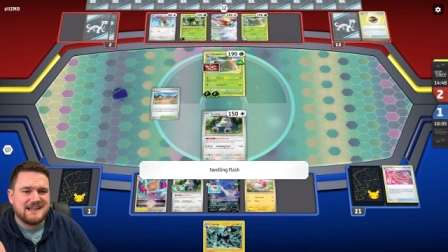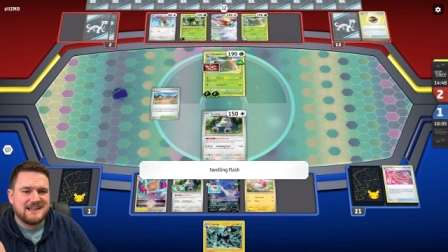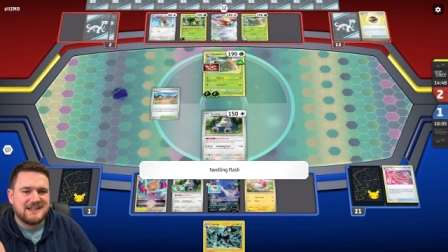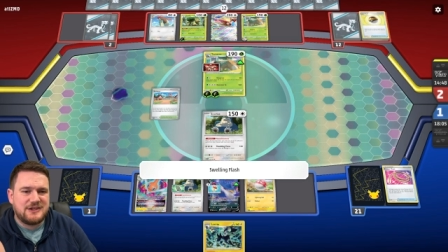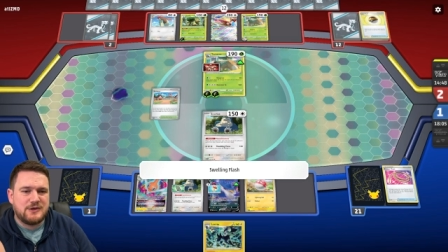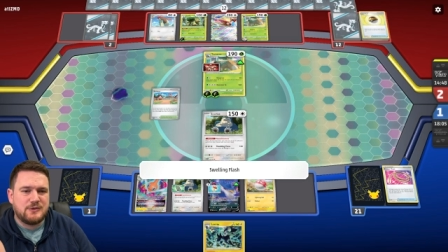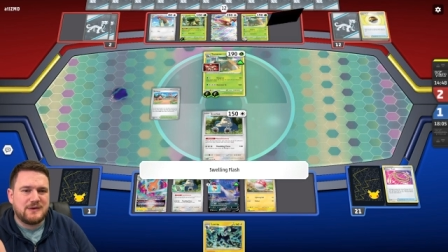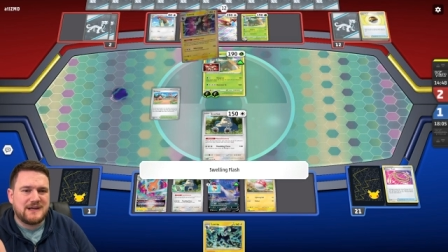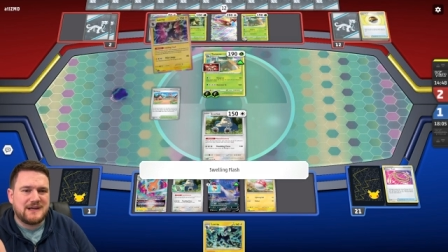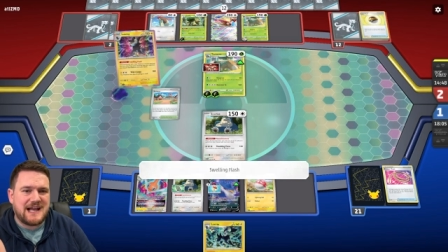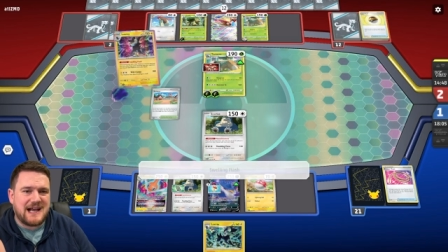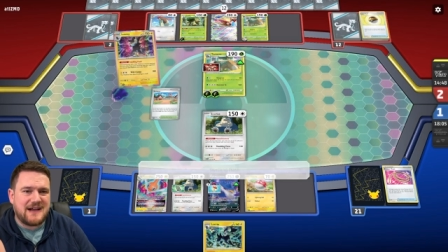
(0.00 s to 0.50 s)

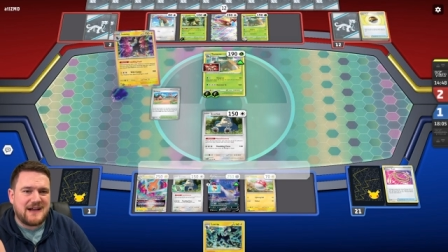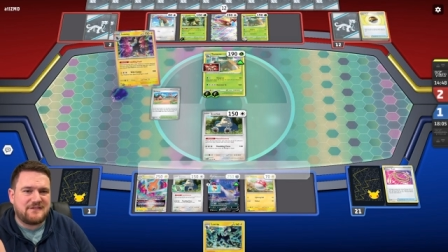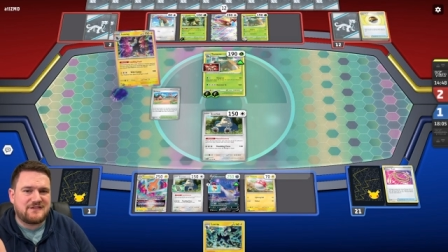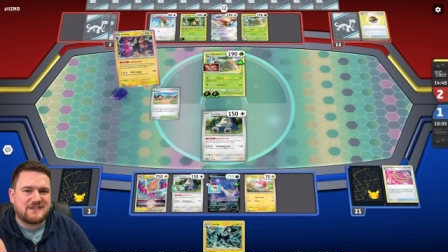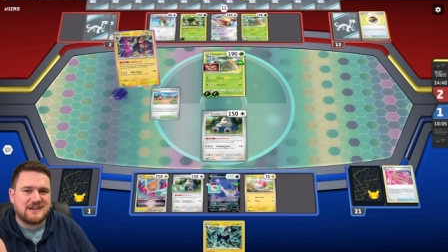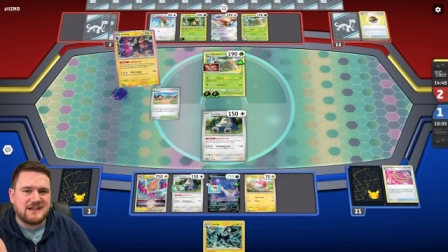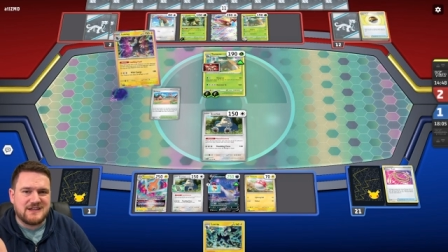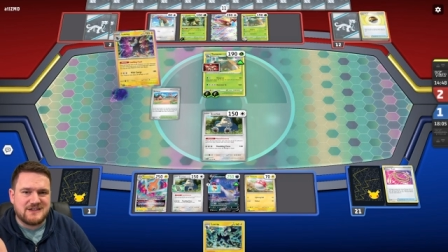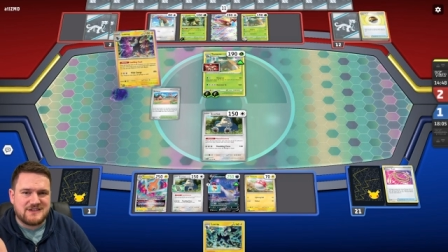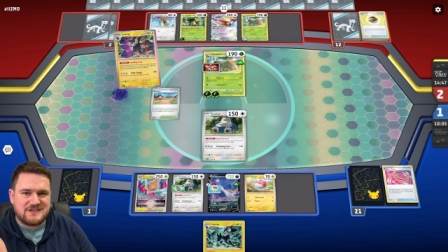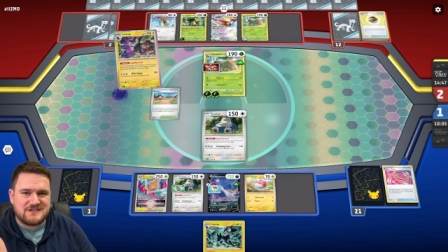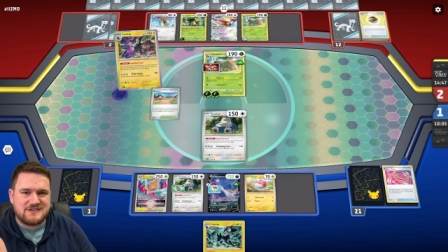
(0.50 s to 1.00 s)
You would have
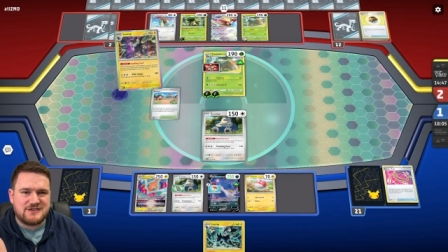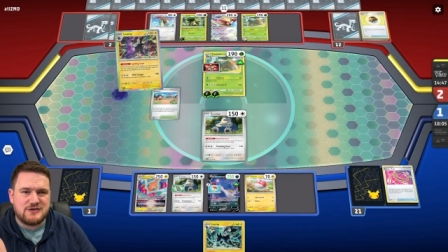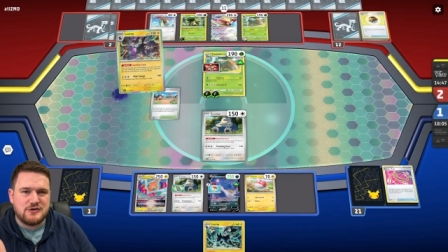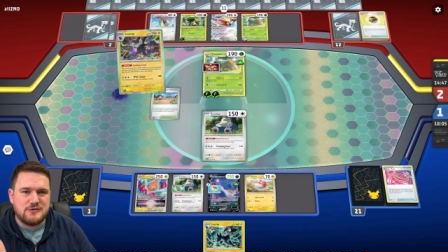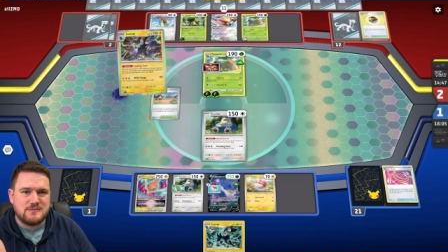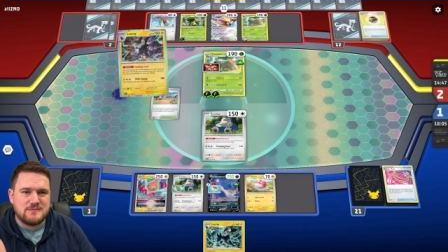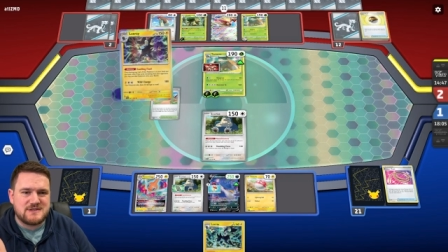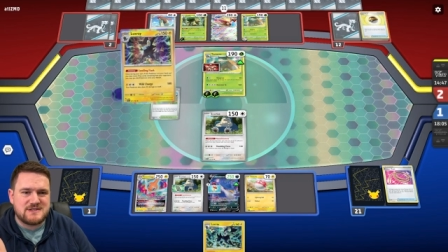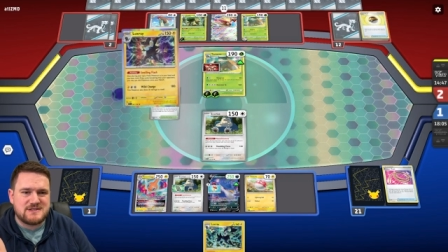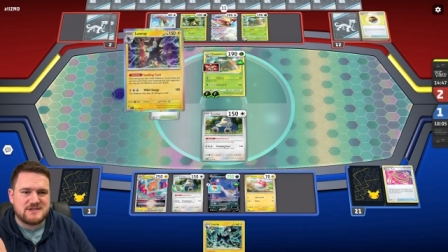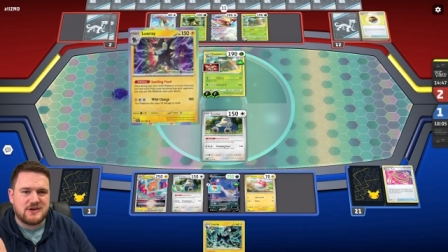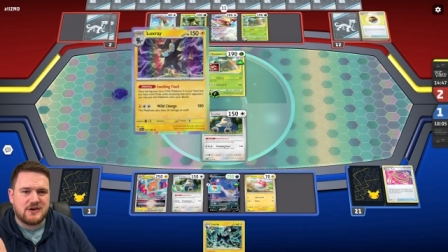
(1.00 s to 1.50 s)
to
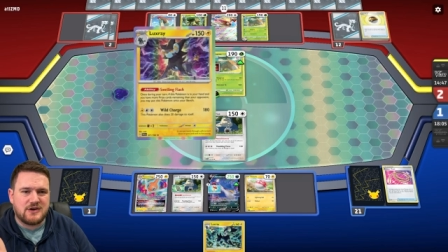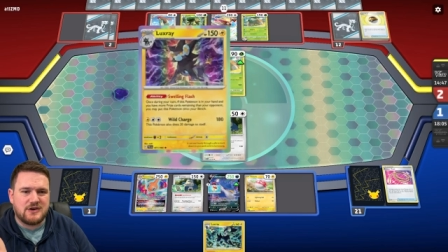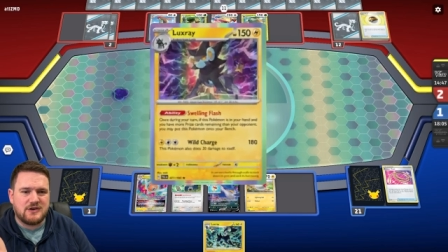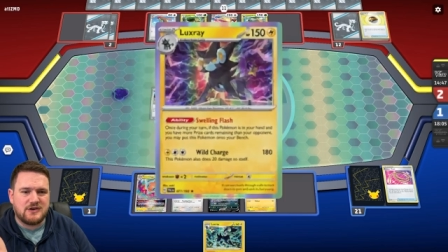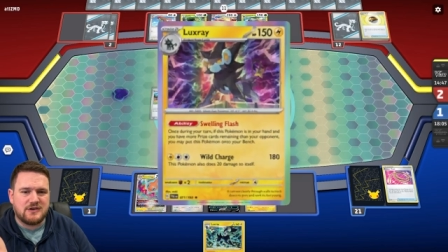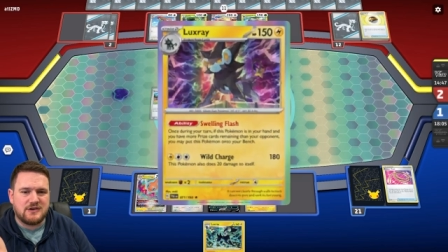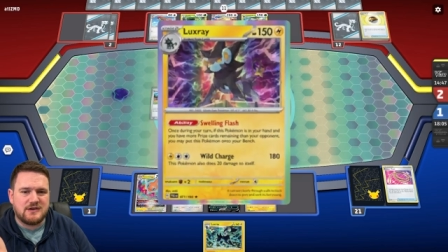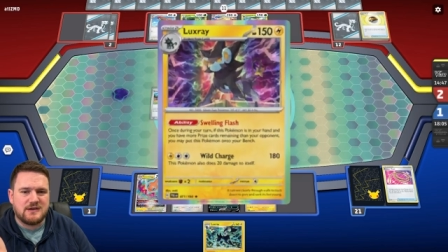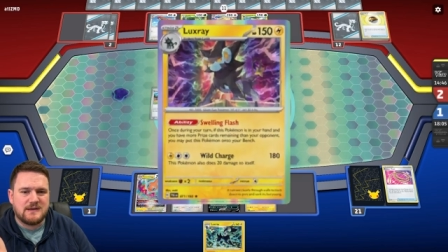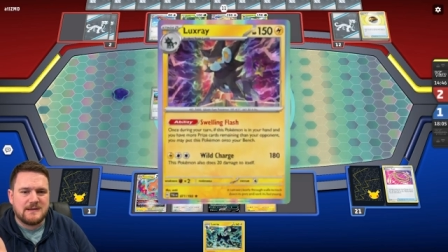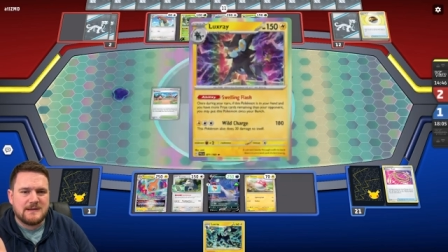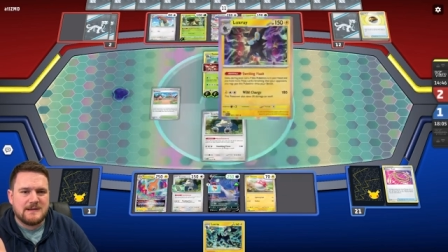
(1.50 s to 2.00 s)
assume
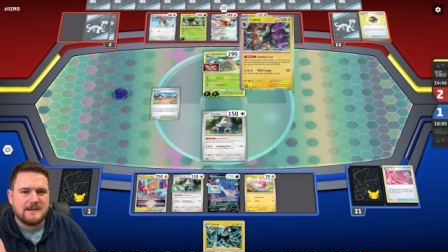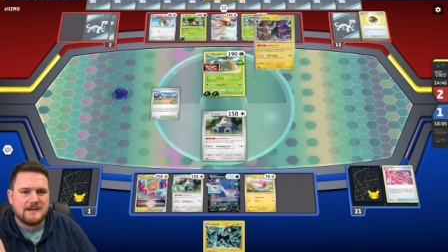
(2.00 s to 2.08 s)
so.